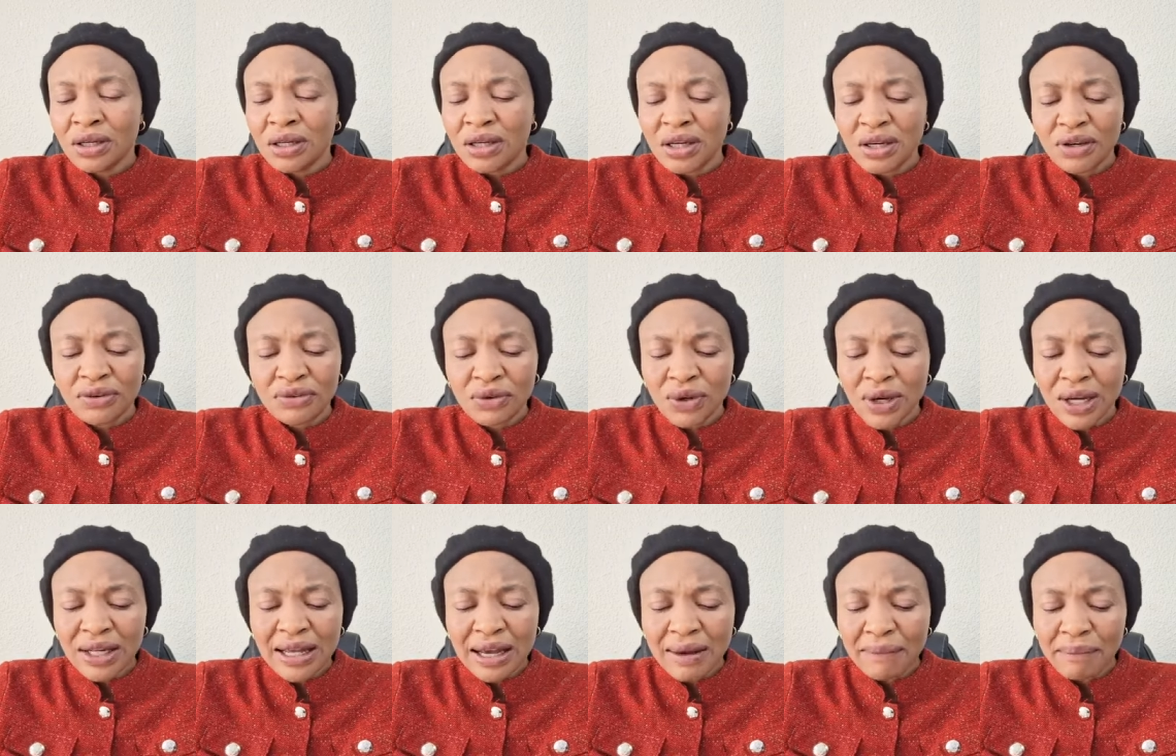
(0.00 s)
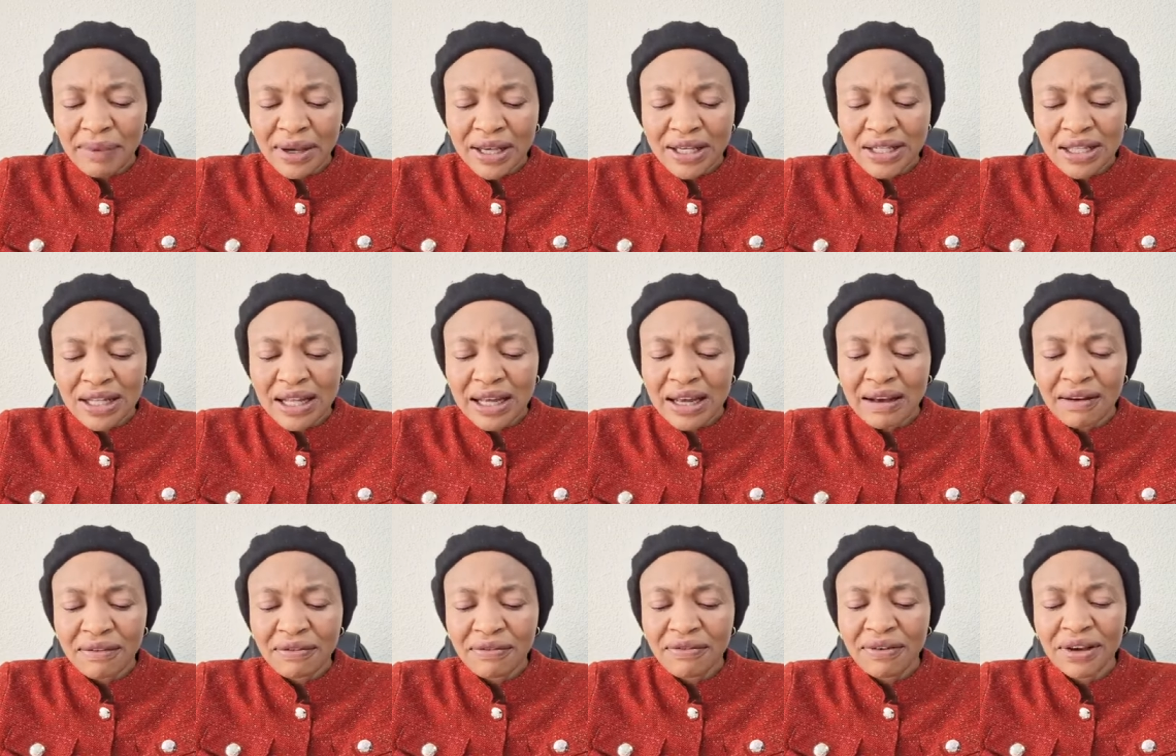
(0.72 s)
If you are that person that
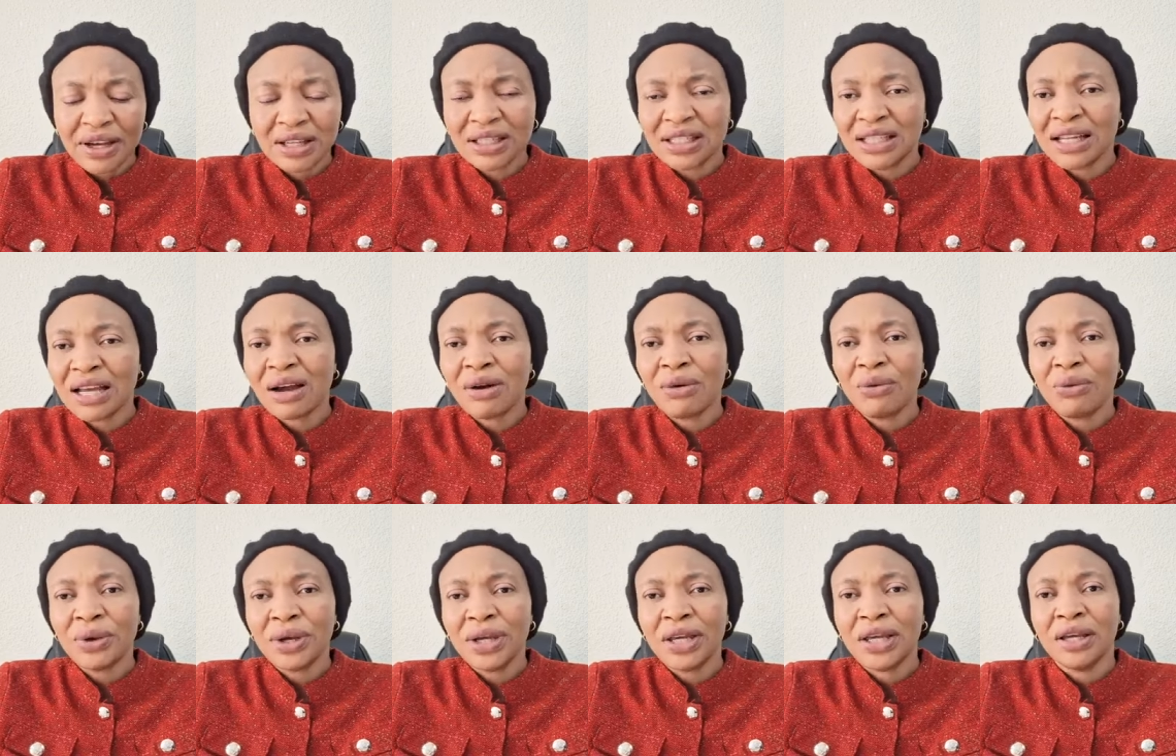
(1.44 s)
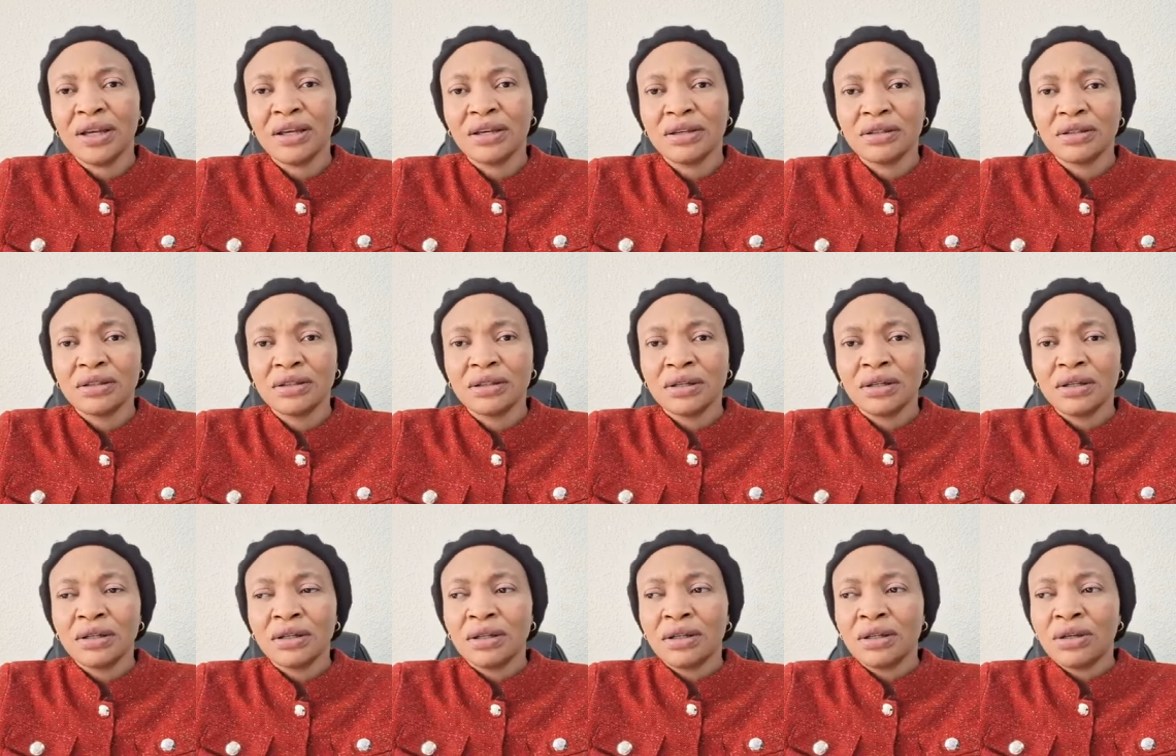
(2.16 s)
have felt that way,
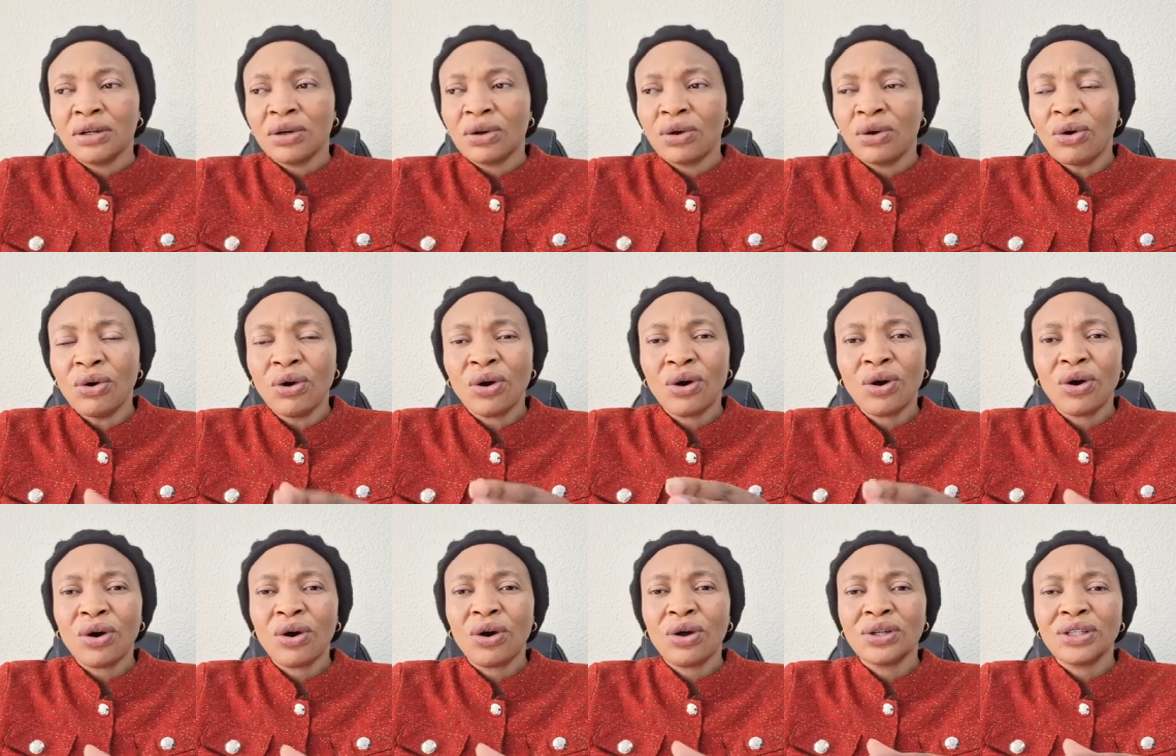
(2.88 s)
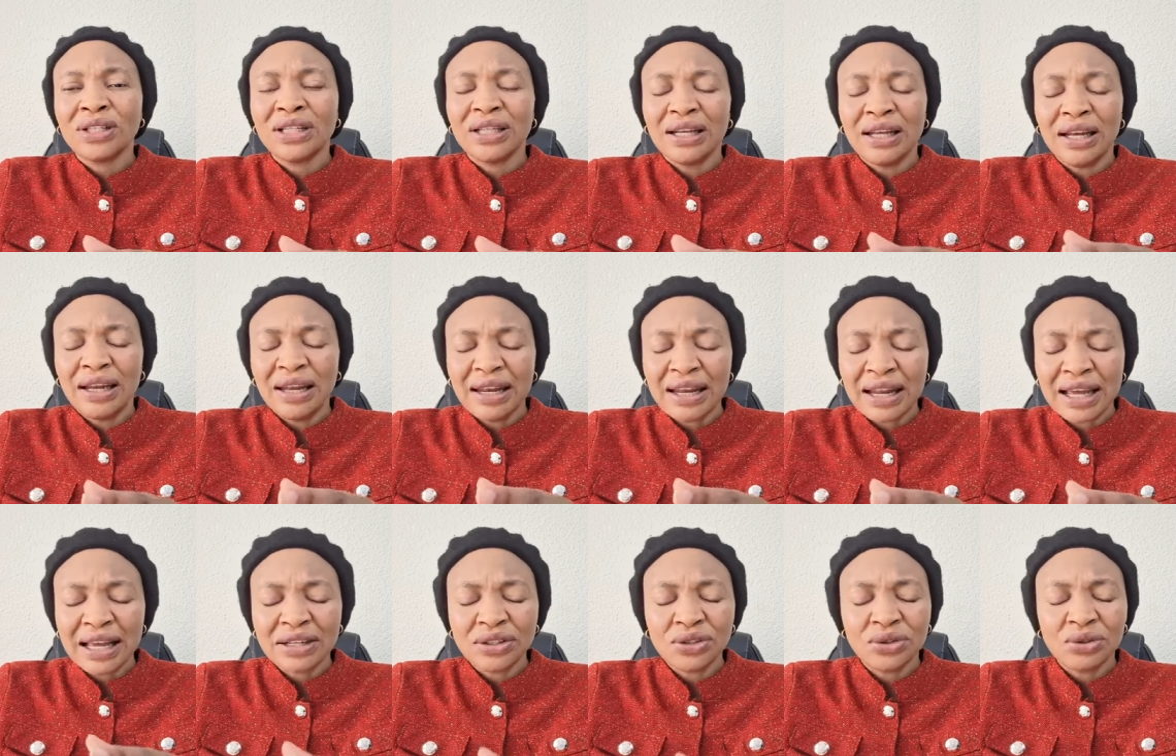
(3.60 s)
God
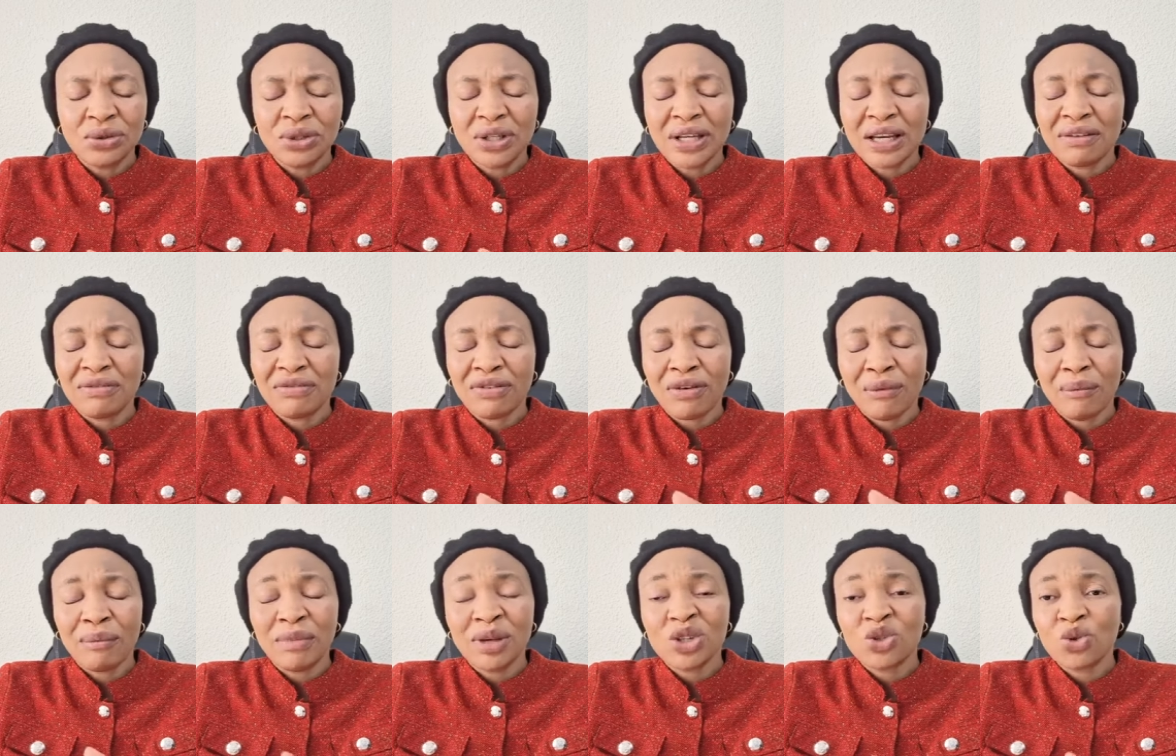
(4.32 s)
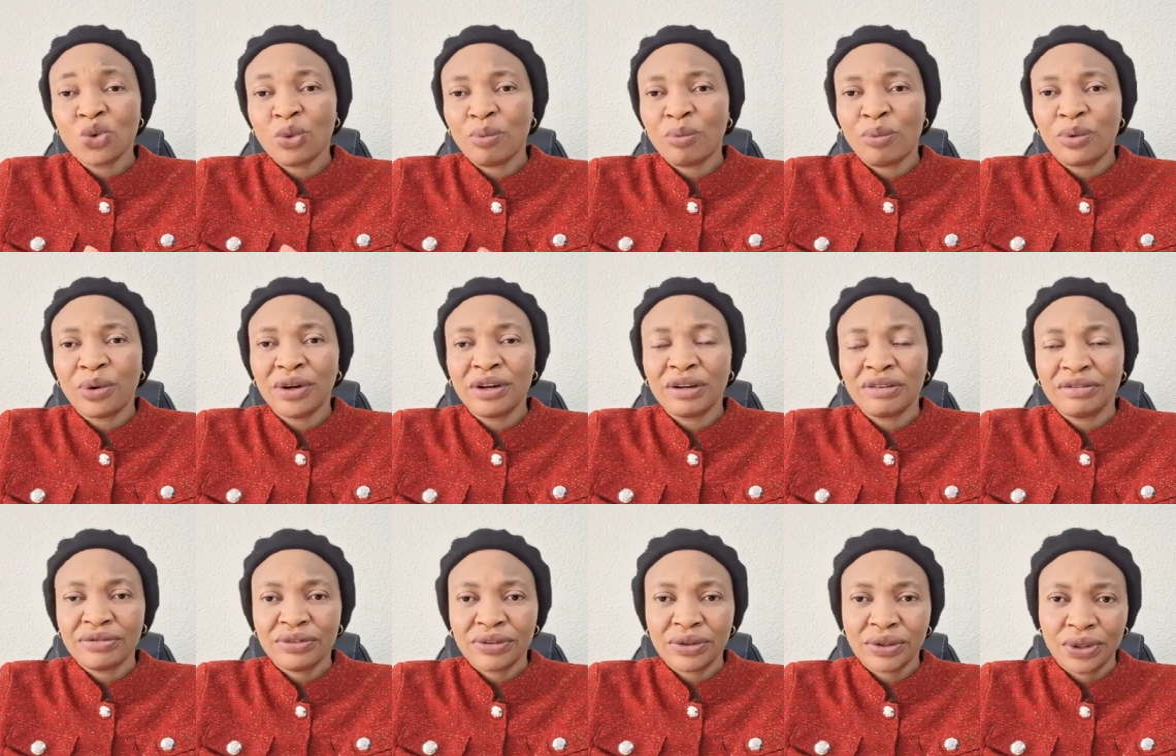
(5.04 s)
led you here for me to
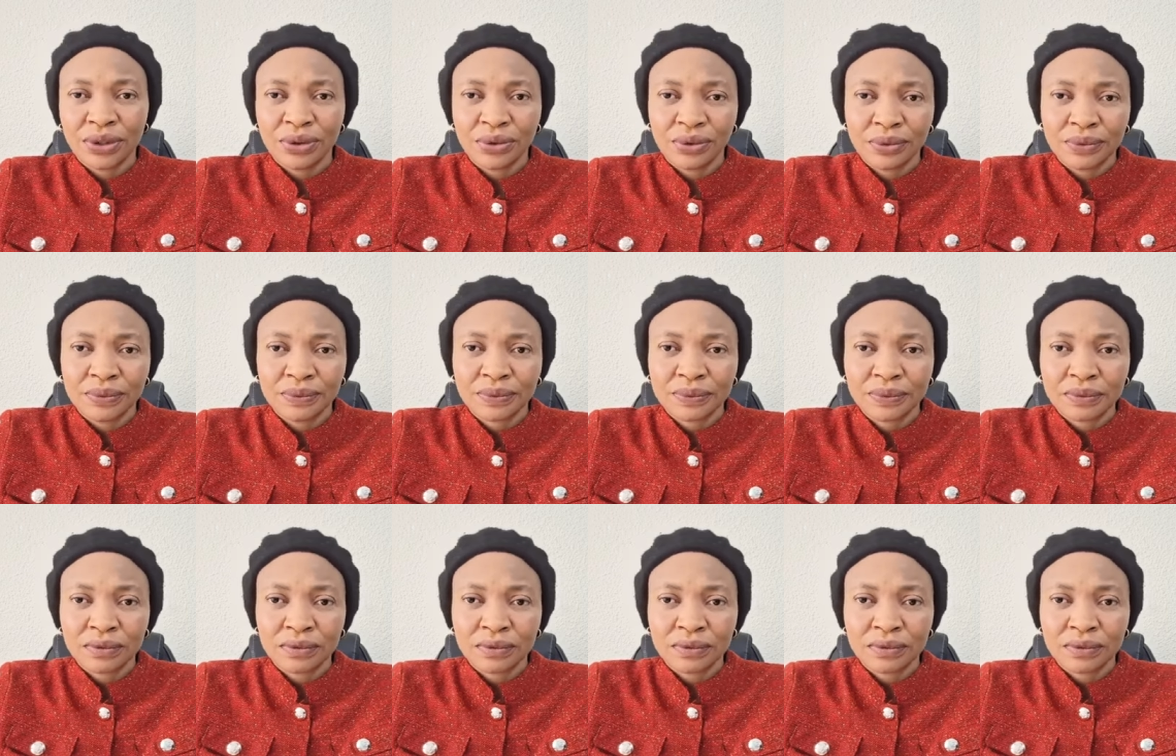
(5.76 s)
pray for you.